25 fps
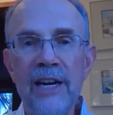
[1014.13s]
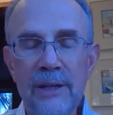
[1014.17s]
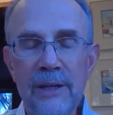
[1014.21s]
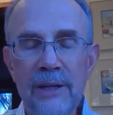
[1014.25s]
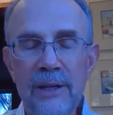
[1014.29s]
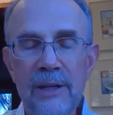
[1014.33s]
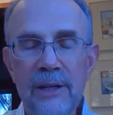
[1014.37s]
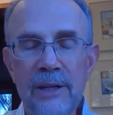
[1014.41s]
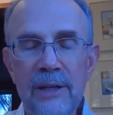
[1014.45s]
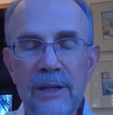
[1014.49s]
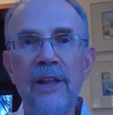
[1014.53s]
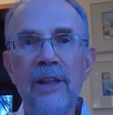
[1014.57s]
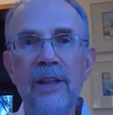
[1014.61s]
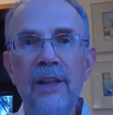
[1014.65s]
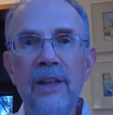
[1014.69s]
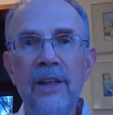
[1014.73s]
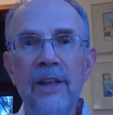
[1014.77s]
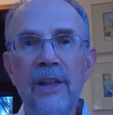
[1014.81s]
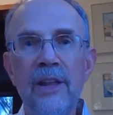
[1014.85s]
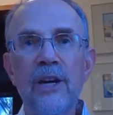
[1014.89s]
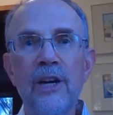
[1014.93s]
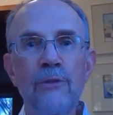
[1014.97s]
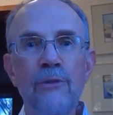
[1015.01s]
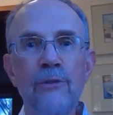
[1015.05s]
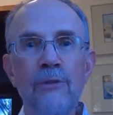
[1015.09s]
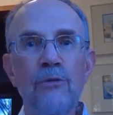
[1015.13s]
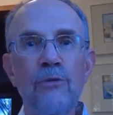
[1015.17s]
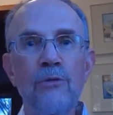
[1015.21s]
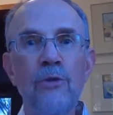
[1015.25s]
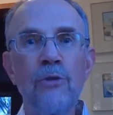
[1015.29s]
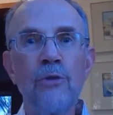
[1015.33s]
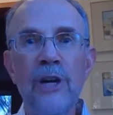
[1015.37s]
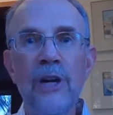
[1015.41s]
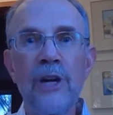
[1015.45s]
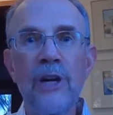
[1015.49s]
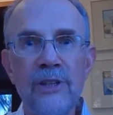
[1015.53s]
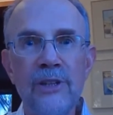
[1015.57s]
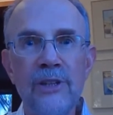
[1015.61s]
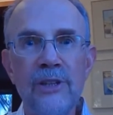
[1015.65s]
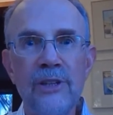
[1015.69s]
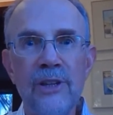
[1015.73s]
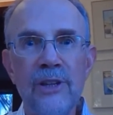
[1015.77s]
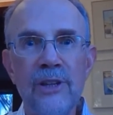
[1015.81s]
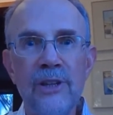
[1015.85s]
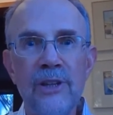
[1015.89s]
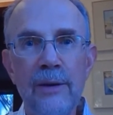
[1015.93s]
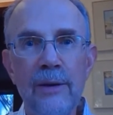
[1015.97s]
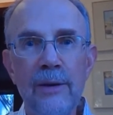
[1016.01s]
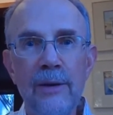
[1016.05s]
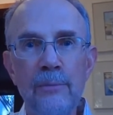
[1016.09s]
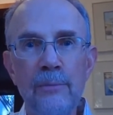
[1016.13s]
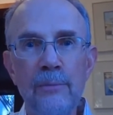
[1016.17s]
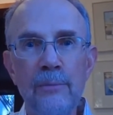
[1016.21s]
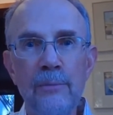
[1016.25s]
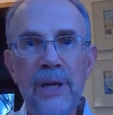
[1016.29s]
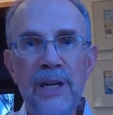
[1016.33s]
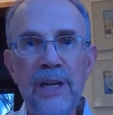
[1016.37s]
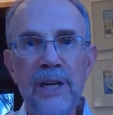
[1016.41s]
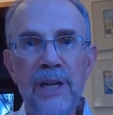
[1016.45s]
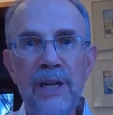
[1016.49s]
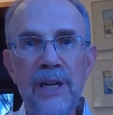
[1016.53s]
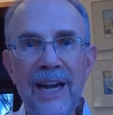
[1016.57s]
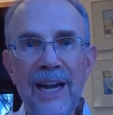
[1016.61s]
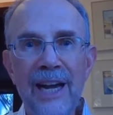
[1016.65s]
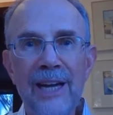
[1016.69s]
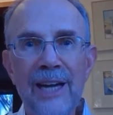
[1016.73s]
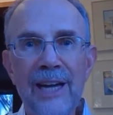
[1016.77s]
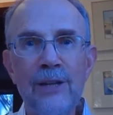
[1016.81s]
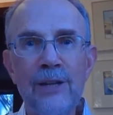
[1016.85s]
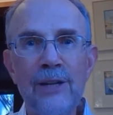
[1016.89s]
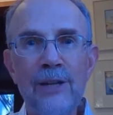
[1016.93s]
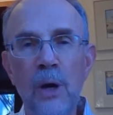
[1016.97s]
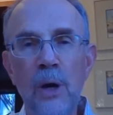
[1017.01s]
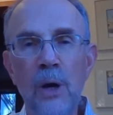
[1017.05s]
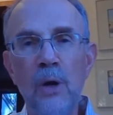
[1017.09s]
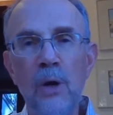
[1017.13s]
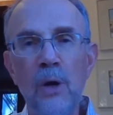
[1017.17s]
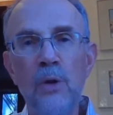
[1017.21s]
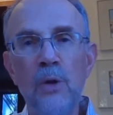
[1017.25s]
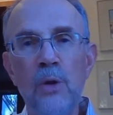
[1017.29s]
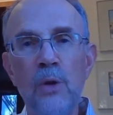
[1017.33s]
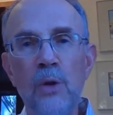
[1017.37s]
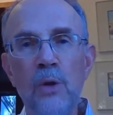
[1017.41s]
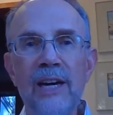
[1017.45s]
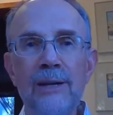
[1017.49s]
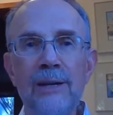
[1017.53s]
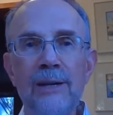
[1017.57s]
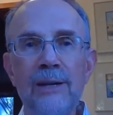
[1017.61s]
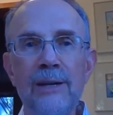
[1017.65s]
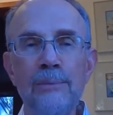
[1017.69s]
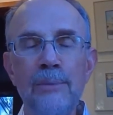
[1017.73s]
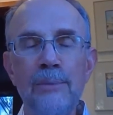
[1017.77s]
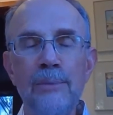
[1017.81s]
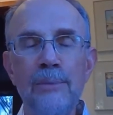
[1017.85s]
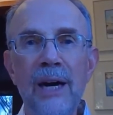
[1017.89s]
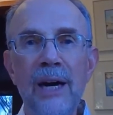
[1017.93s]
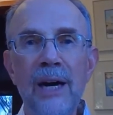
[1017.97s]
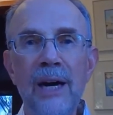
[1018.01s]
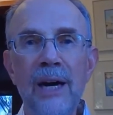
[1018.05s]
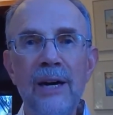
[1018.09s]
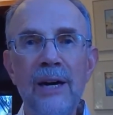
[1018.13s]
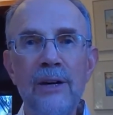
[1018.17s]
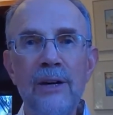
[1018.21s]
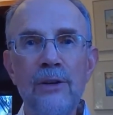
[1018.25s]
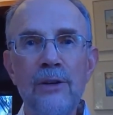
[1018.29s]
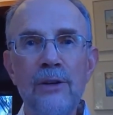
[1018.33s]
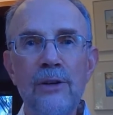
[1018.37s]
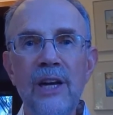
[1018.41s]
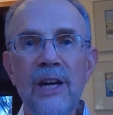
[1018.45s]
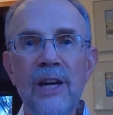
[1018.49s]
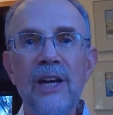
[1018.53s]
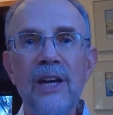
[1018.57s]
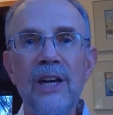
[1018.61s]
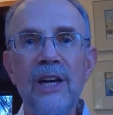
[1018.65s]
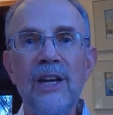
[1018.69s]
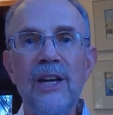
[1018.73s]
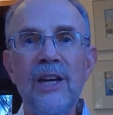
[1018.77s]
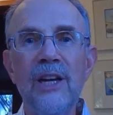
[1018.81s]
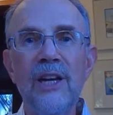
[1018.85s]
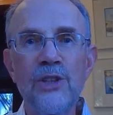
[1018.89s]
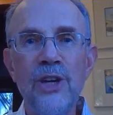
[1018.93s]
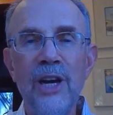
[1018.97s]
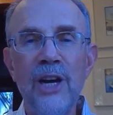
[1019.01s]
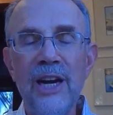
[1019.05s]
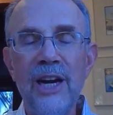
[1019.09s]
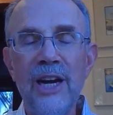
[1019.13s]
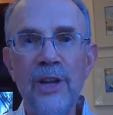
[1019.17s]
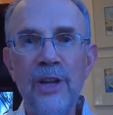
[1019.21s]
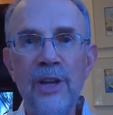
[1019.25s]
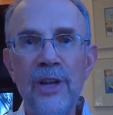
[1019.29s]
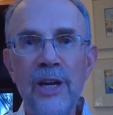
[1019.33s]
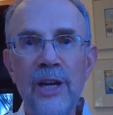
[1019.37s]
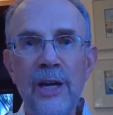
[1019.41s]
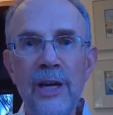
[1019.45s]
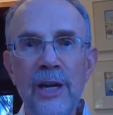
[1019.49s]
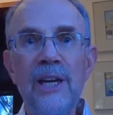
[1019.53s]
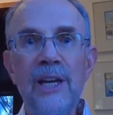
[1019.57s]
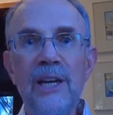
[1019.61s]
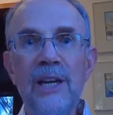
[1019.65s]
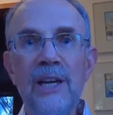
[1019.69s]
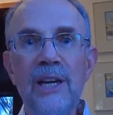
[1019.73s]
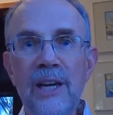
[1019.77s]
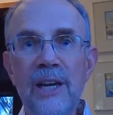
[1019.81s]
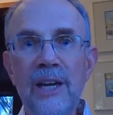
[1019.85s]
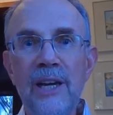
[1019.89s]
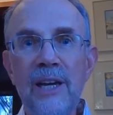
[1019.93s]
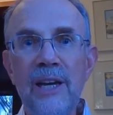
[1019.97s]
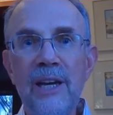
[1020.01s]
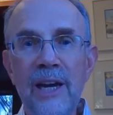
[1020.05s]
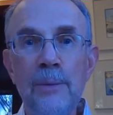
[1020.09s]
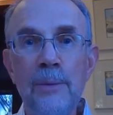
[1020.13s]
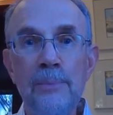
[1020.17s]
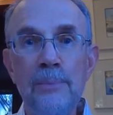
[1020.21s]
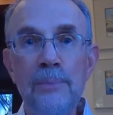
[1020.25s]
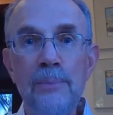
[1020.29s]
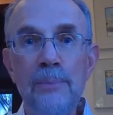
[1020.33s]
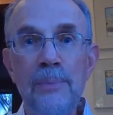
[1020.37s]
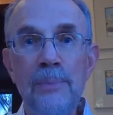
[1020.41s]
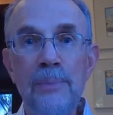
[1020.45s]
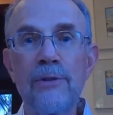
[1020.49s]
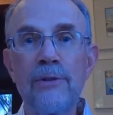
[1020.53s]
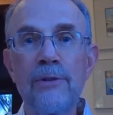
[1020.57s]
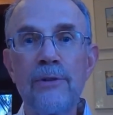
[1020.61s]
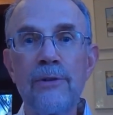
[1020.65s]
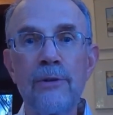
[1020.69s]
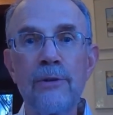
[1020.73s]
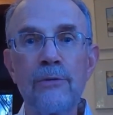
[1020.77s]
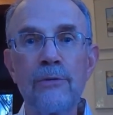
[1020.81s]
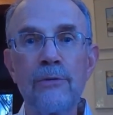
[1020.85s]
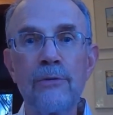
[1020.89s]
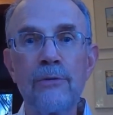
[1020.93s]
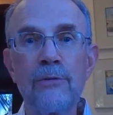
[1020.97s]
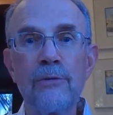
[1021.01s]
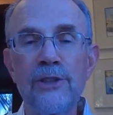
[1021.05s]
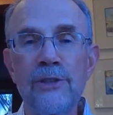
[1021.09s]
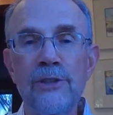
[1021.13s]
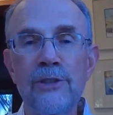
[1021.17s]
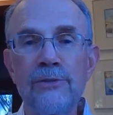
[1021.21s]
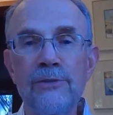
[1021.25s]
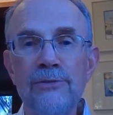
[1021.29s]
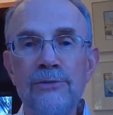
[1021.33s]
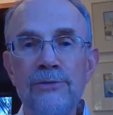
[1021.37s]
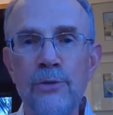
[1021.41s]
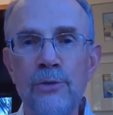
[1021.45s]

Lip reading: There's a reason that pediatric multivitamin bottles say on them, keep out of the reach of children.